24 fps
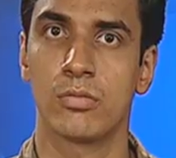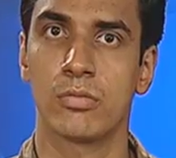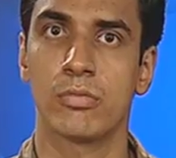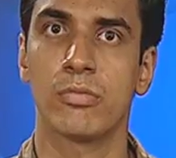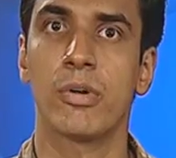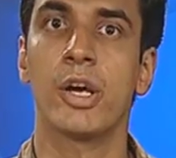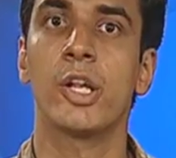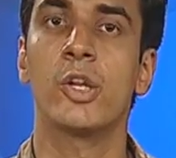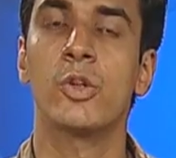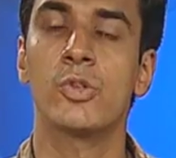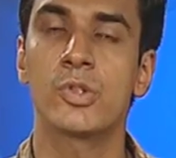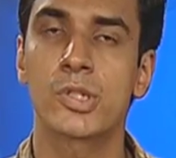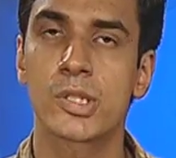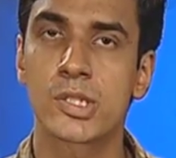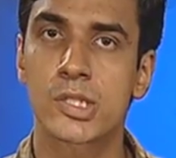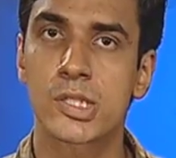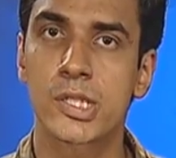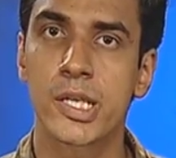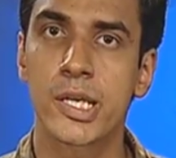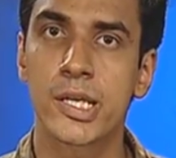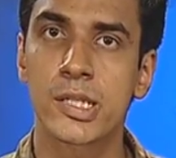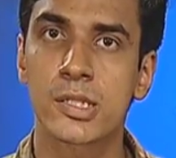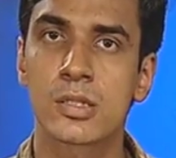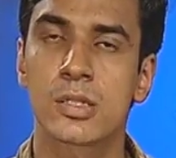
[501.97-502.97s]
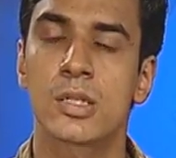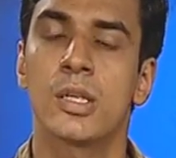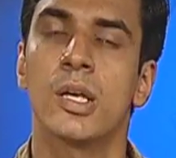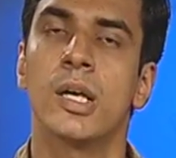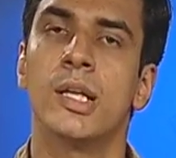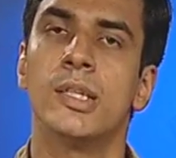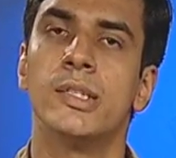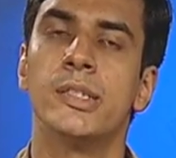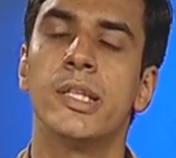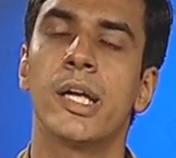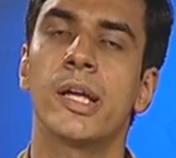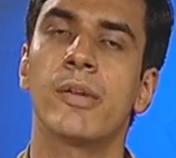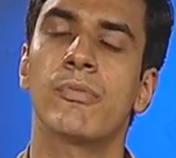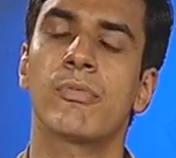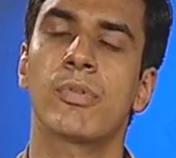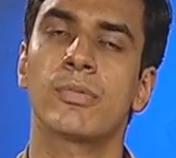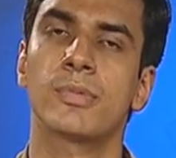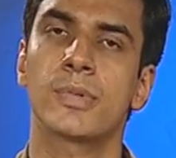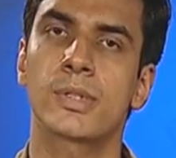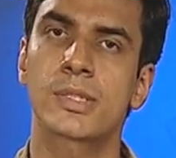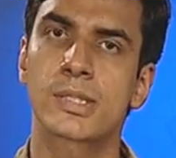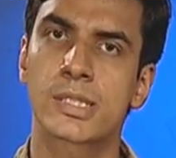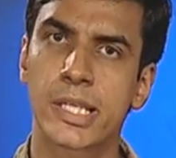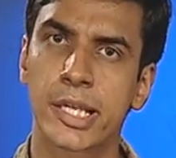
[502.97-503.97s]
while using stairs, then from
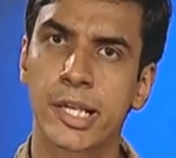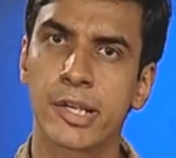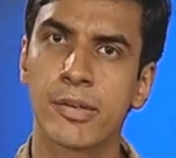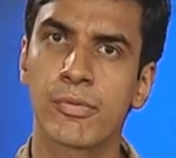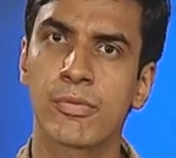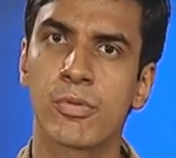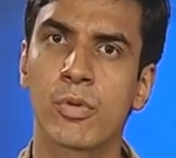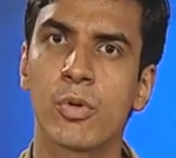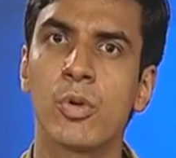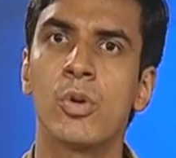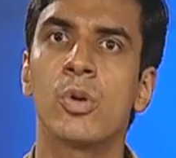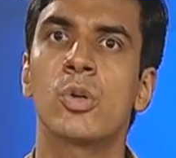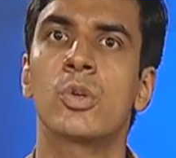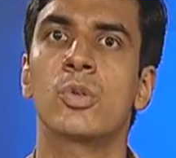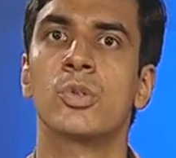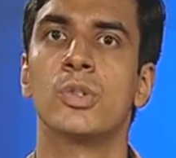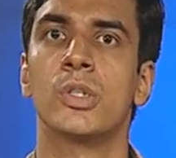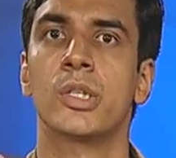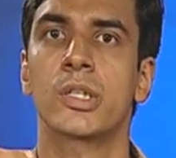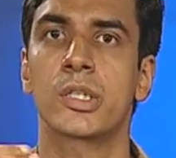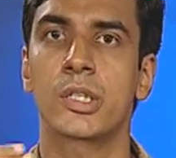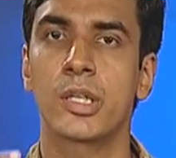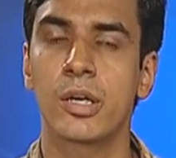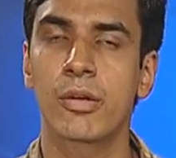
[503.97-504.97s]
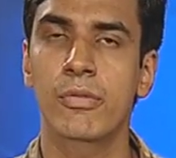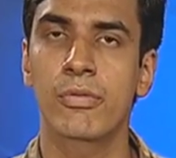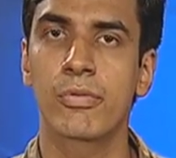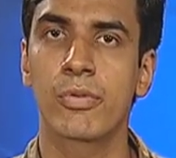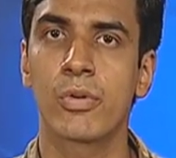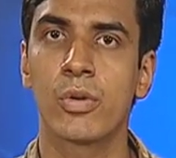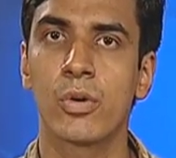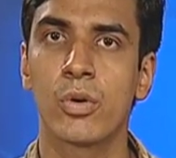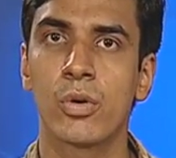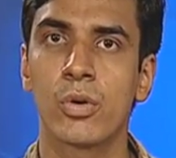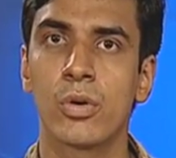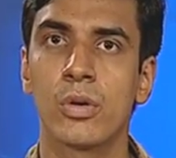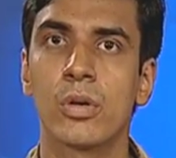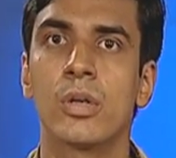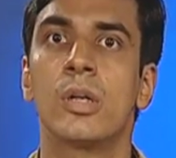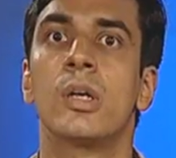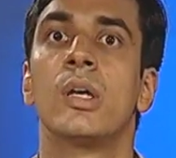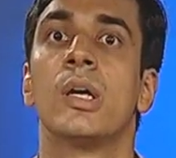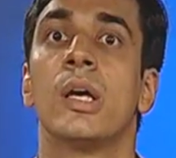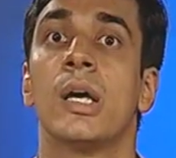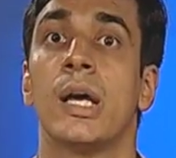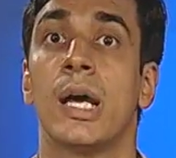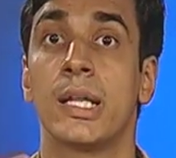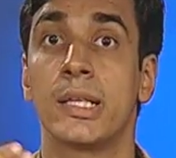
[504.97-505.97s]
the 2nd floor to the 3rd floor,
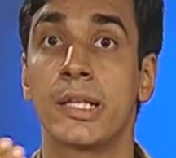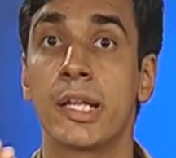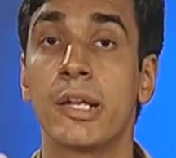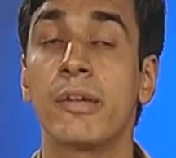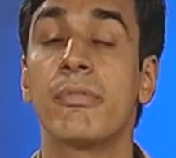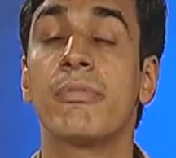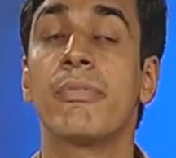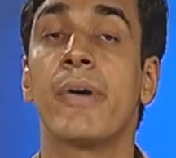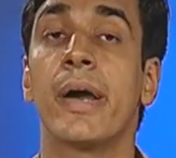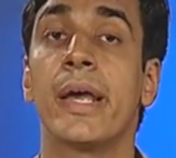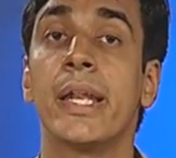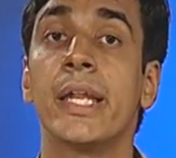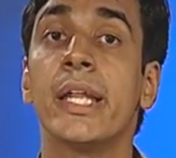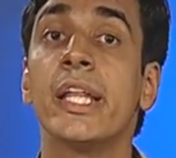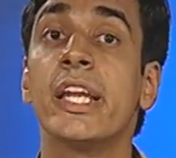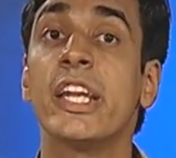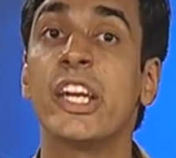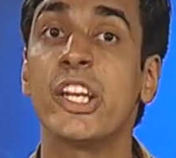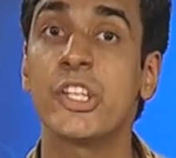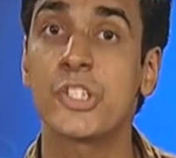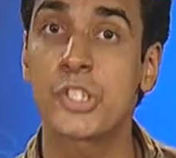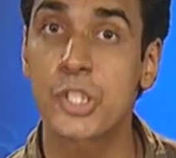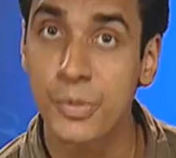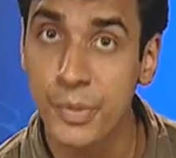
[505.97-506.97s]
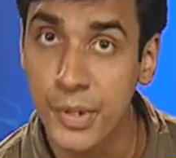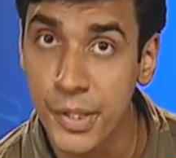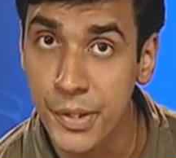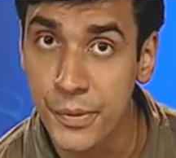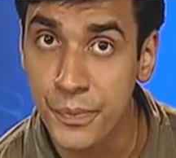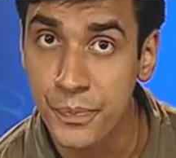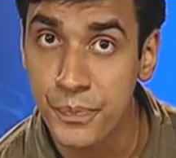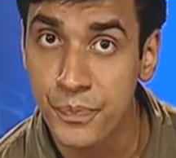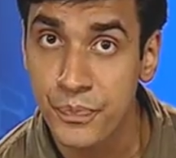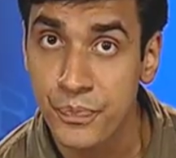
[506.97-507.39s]
and then finally reaching me.